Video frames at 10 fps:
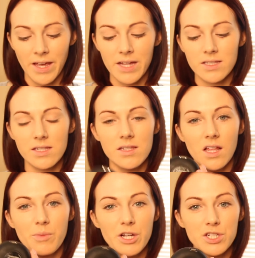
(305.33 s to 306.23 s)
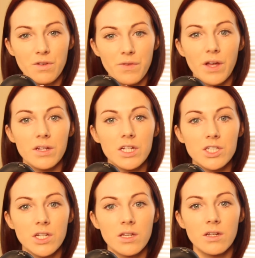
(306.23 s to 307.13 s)
It's the Celebration
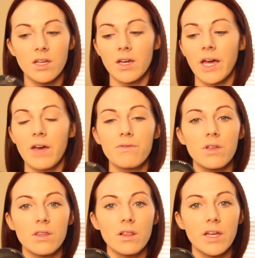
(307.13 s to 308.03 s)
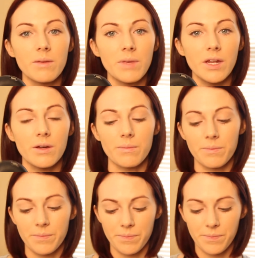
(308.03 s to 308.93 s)
Foundation. I have the light medium.